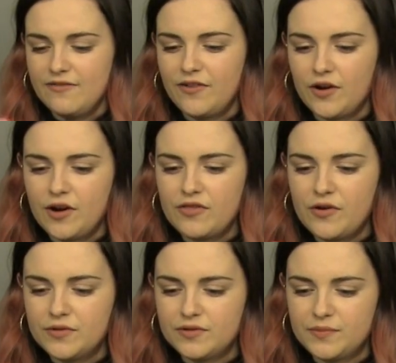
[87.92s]
for
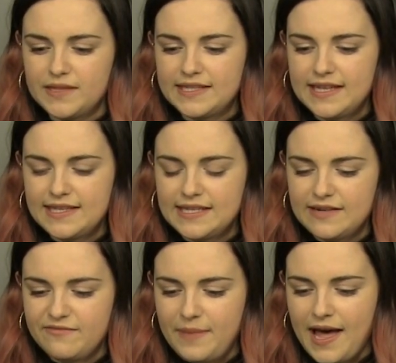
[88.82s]
those with
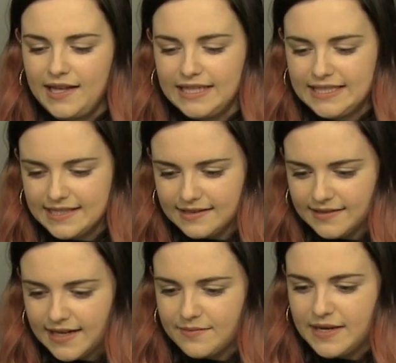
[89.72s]
sensitive palates like